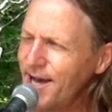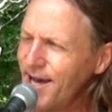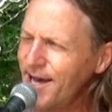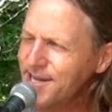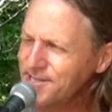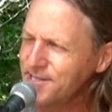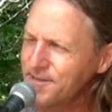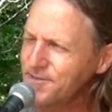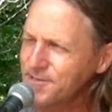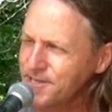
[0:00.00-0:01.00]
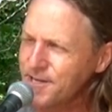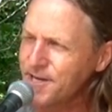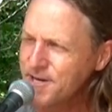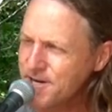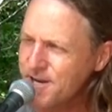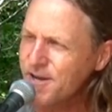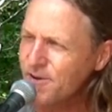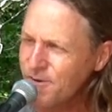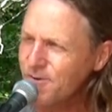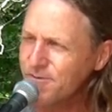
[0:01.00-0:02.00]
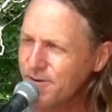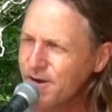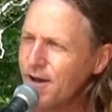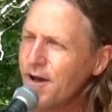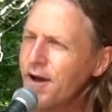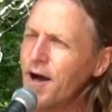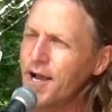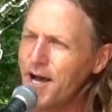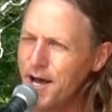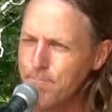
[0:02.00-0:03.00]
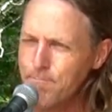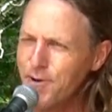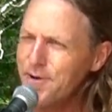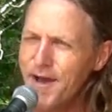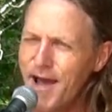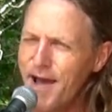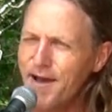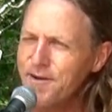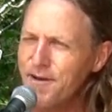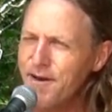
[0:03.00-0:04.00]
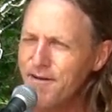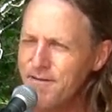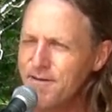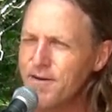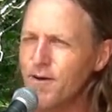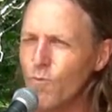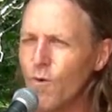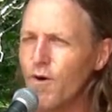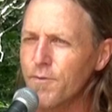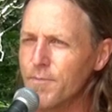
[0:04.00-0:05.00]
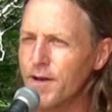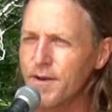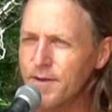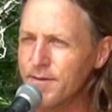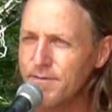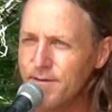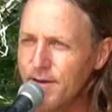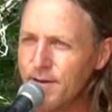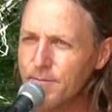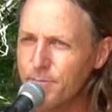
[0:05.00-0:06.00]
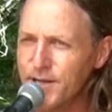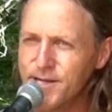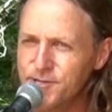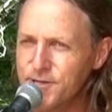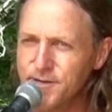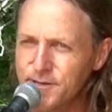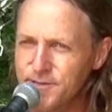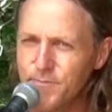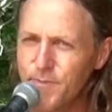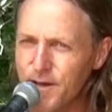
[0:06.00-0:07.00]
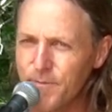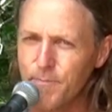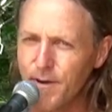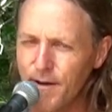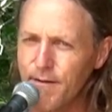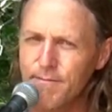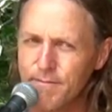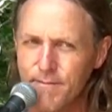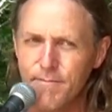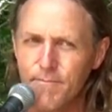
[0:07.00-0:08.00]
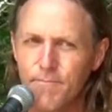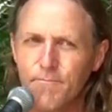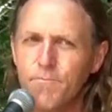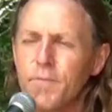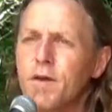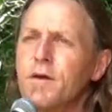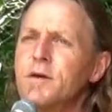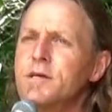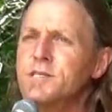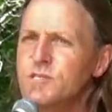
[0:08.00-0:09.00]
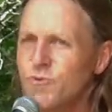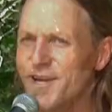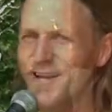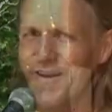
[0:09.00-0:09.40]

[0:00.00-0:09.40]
that I still sing to you. I got banana and watermelon and peaches by the pound. Sweet